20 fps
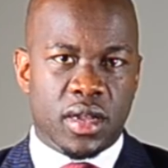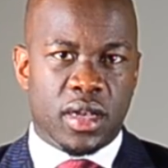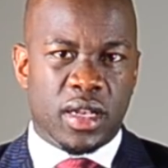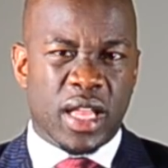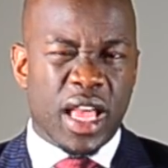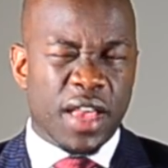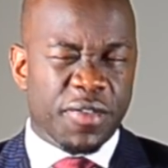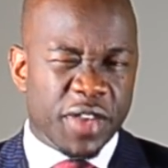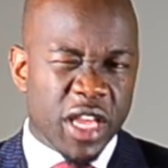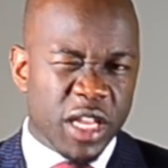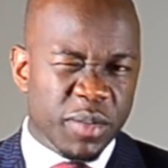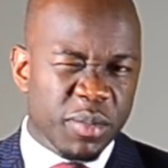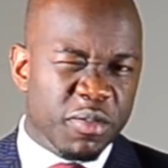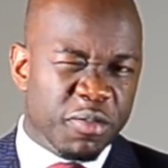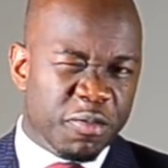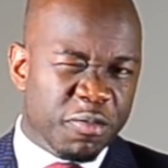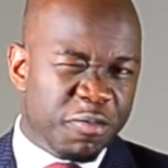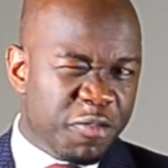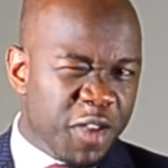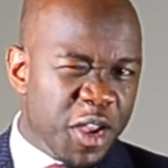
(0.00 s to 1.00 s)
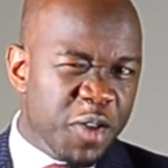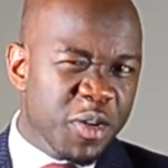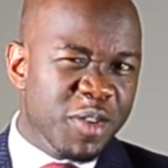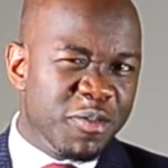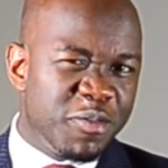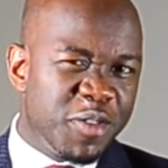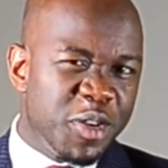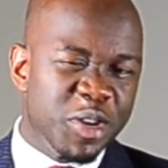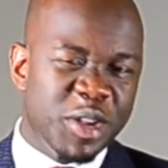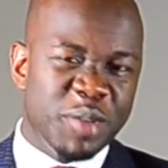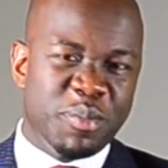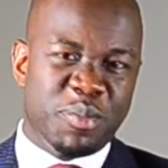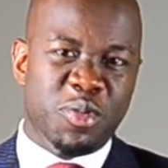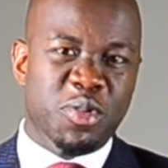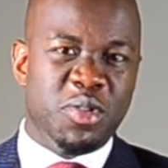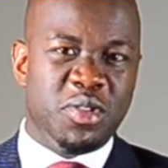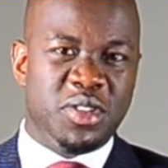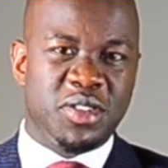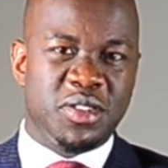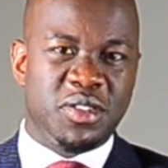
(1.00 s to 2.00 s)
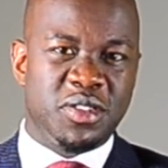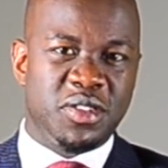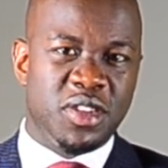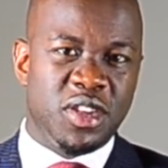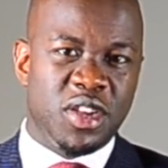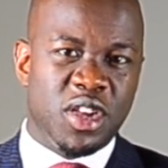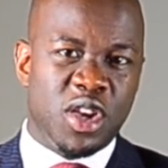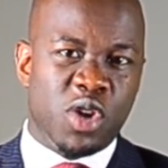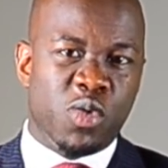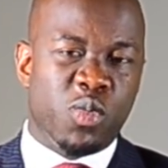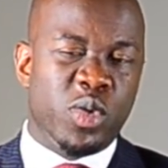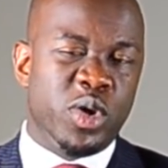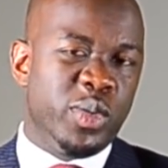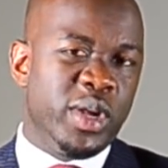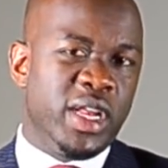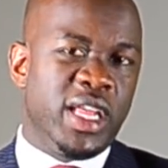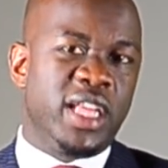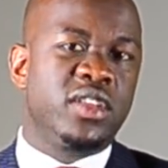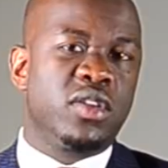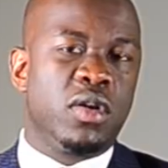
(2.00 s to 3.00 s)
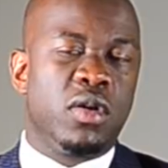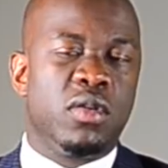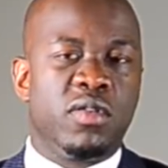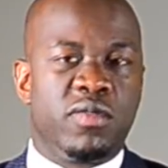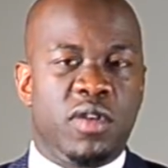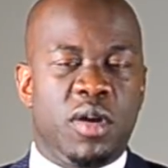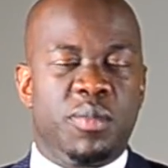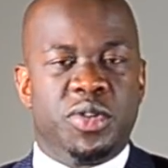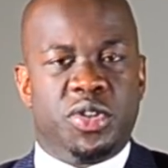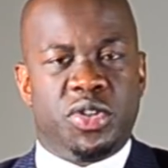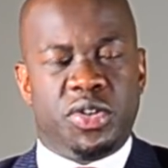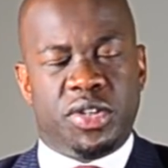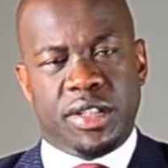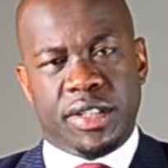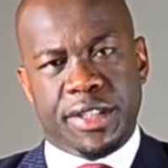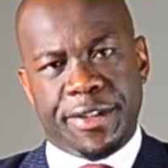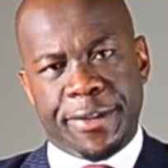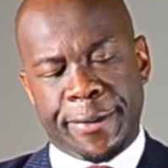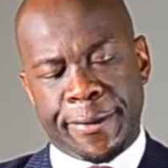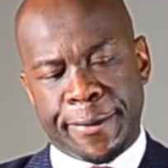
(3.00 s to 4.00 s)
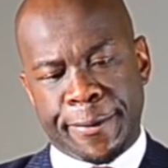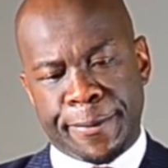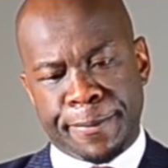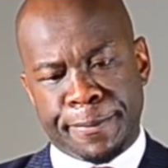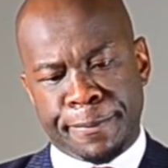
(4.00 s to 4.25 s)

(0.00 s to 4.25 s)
Life can be very, very brutal when we let go of opportunities.